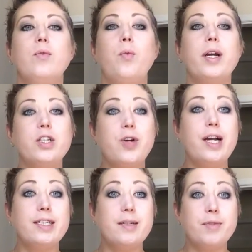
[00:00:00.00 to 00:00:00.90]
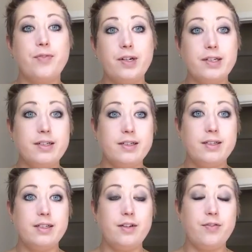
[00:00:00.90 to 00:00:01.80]
want to try some different
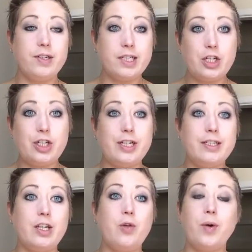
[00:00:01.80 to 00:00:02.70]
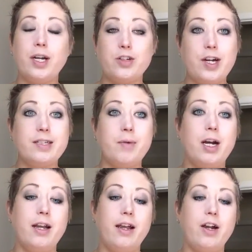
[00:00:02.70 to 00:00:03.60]
stitches and you want to try some
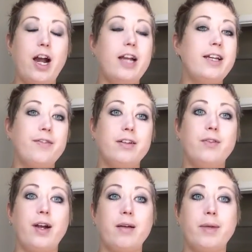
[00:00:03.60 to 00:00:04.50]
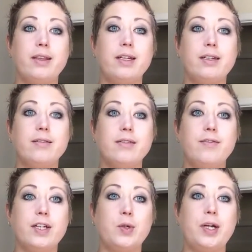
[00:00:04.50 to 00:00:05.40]
Hardanger, I definitely recommend the
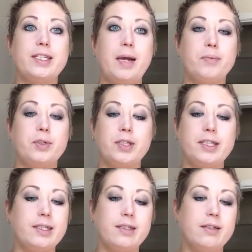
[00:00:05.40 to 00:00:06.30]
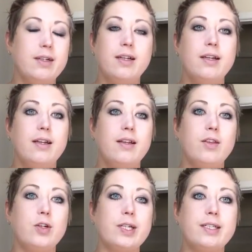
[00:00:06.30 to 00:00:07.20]
Victoria sampler, because
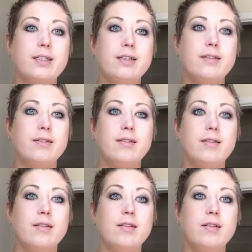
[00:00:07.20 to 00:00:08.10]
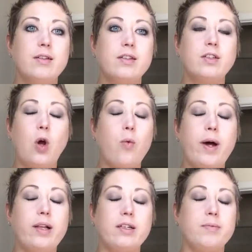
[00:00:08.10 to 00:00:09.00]
they're just so
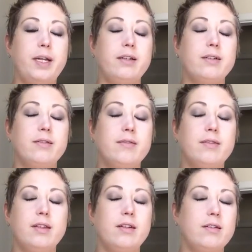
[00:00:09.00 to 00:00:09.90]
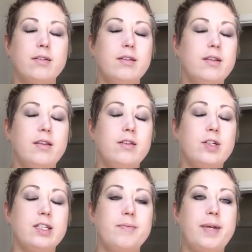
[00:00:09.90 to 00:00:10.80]
well explained. They're
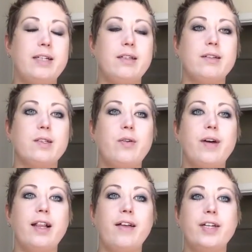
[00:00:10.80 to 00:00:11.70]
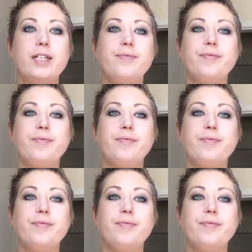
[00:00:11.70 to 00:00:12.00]
just amazing, so I love it.